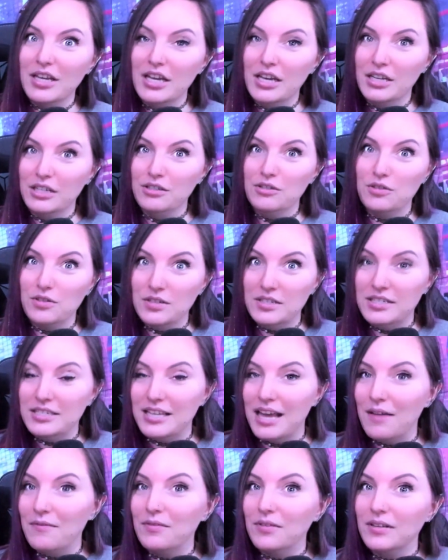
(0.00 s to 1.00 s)
you should
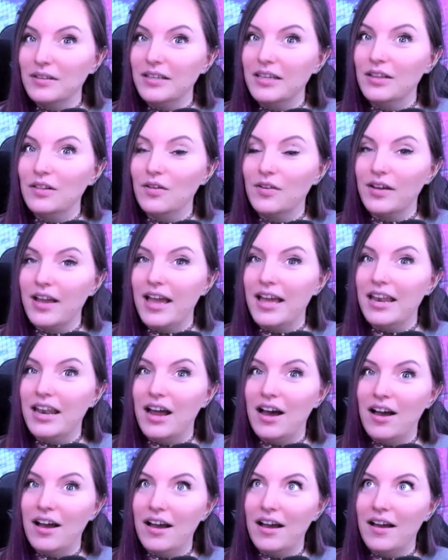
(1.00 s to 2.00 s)
definitely look at
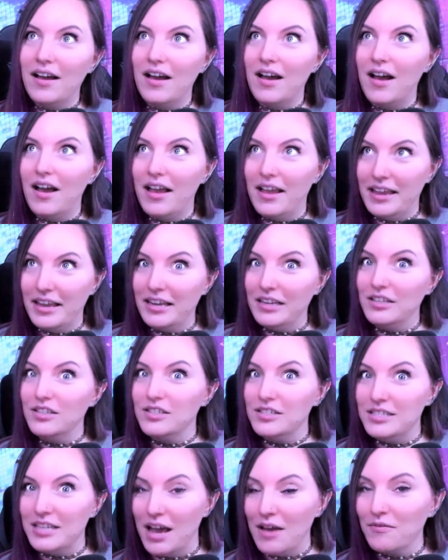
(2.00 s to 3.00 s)
uh, a
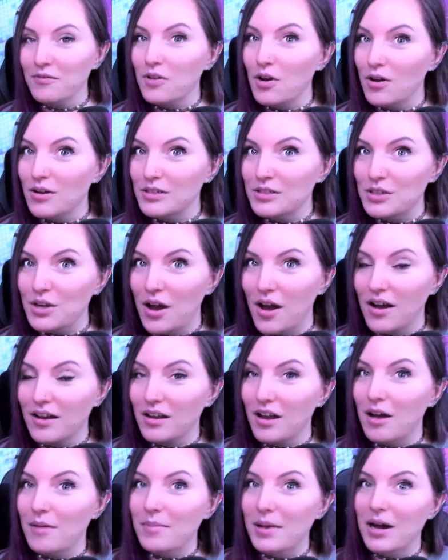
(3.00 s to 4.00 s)
DEF CON
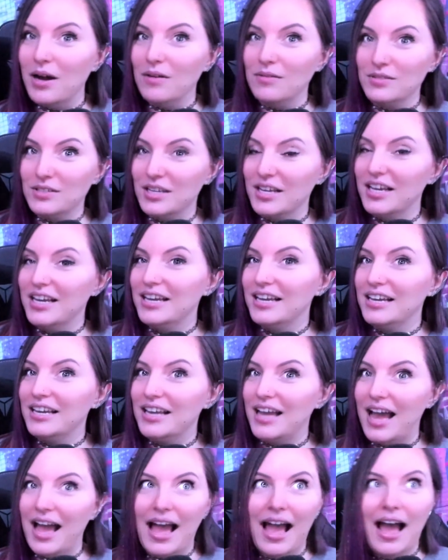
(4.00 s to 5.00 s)
talk about
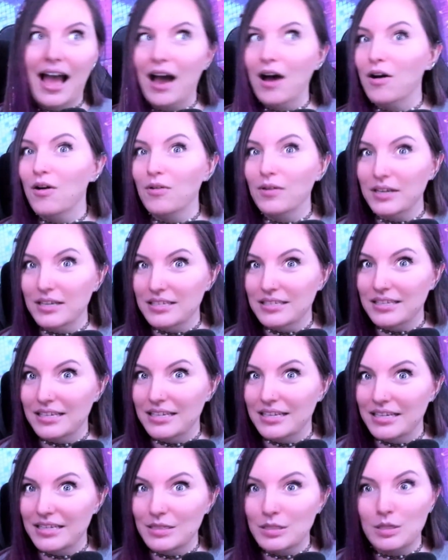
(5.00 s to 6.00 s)
how easy
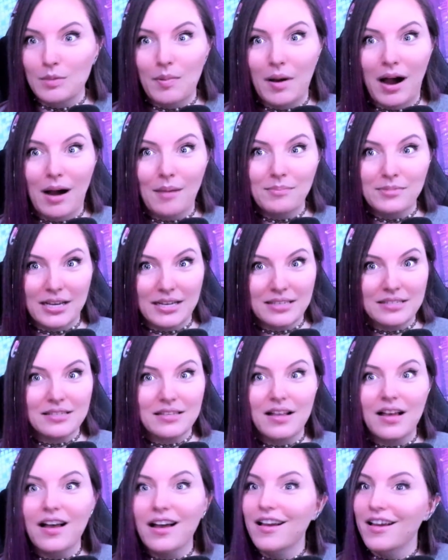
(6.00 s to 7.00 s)
it is to pop
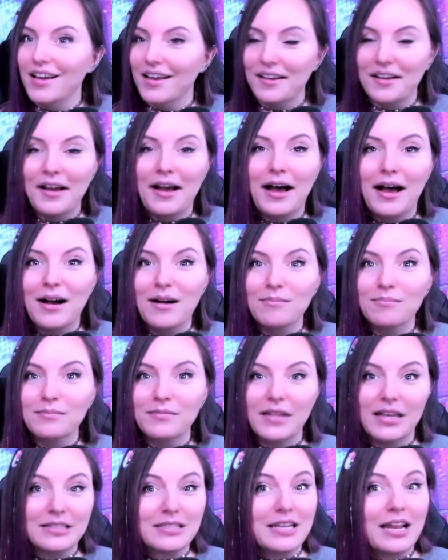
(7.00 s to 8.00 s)
Tesla. Um,
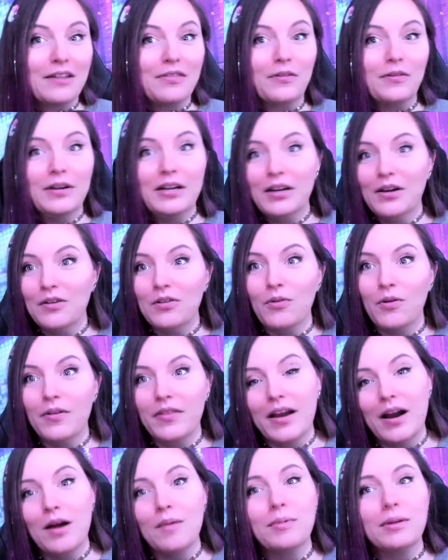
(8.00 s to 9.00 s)
that's neither here nor
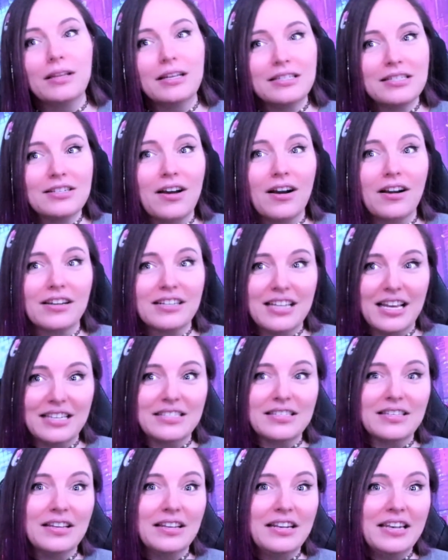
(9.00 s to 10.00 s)
there, but let's talk
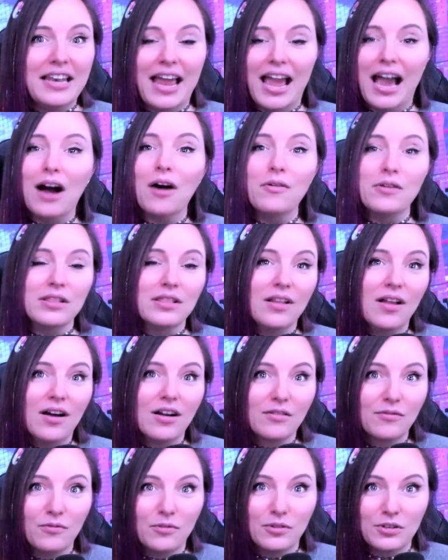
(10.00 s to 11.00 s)
Tesla now and
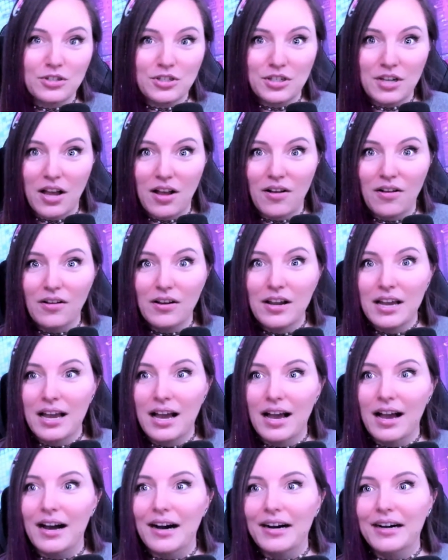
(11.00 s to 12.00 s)
Log4Shell.
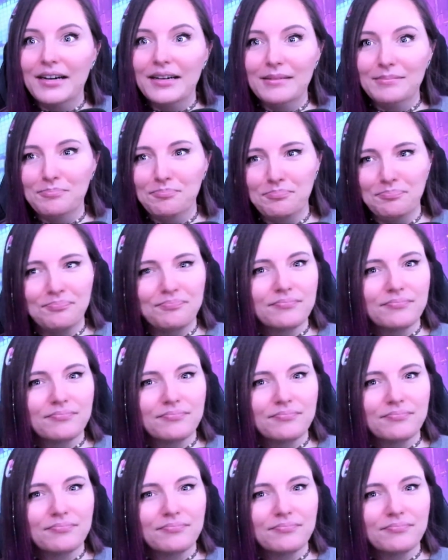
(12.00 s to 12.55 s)
Um,